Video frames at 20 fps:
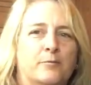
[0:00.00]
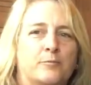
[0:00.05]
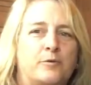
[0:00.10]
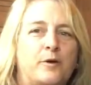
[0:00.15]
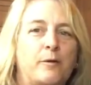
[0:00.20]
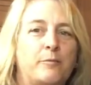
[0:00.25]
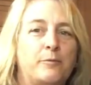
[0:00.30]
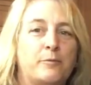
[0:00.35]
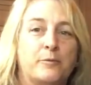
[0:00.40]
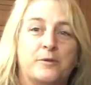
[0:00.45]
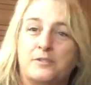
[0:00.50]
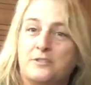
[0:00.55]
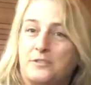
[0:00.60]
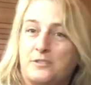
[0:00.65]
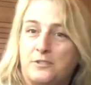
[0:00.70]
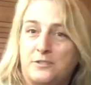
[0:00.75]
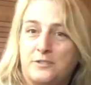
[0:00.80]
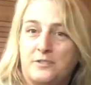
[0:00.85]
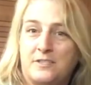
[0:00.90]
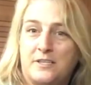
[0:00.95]
probably
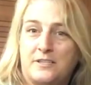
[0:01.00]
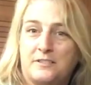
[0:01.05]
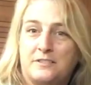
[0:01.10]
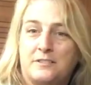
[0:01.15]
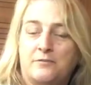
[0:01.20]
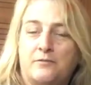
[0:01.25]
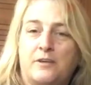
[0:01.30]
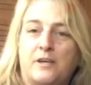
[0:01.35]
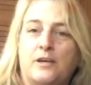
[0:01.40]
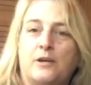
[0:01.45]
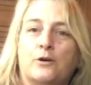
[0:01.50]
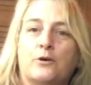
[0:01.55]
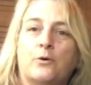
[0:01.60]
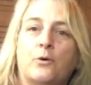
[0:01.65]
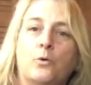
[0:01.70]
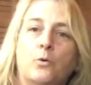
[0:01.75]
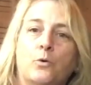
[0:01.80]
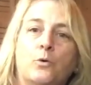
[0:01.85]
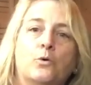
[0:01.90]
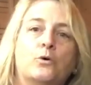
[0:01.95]
2 sets of
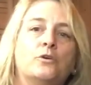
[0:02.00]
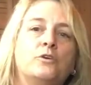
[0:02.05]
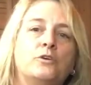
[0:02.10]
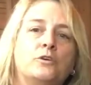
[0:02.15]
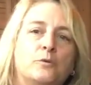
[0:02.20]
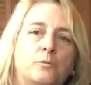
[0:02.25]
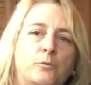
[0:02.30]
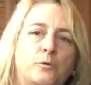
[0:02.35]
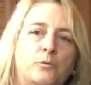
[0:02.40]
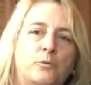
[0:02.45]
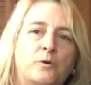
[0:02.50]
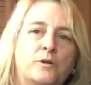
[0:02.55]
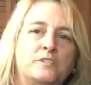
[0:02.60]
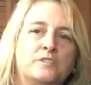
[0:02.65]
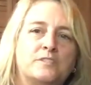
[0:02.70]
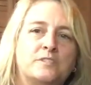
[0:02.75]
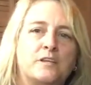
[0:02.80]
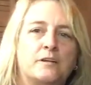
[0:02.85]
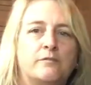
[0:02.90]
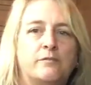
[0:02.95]
gear, or you could put
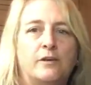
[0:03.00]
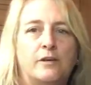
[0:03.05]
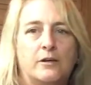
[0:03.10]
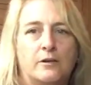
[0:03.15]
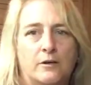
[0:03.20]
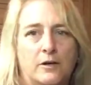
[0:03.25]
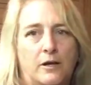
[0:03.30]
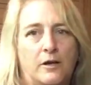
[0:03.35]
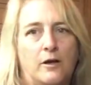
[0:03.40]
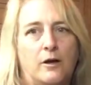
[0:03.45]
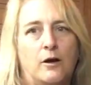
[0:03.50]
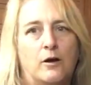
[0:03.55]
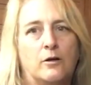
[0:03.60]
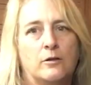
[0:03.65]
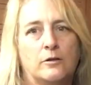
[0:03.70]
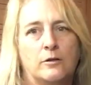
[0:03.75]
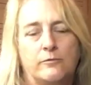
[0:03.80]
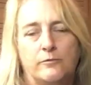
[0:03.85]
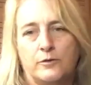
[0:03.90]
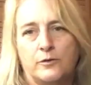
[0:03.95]
1 set of gear and
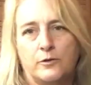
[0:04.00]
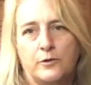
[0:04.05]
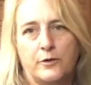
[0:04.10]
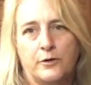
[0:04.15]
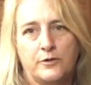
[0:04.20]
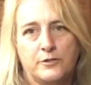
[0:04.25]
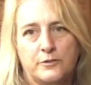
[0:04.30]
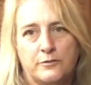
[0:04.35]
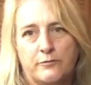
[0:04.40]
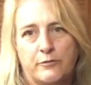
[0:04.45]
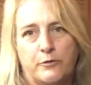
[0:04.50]
all of your clothes